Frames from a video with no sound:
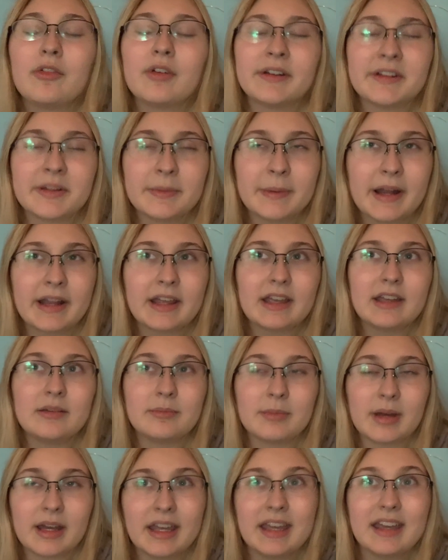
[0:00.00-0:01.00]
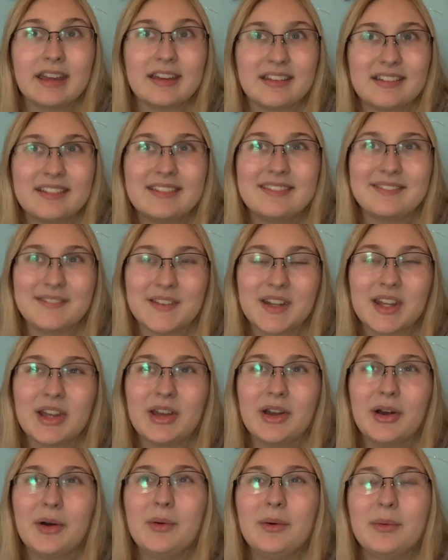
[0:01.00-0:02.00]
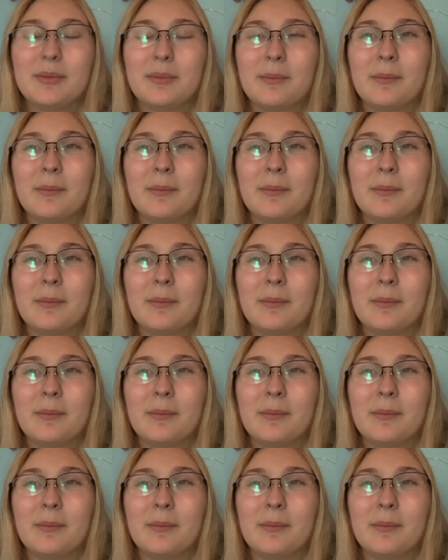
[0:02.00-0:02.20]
rant about it in my video,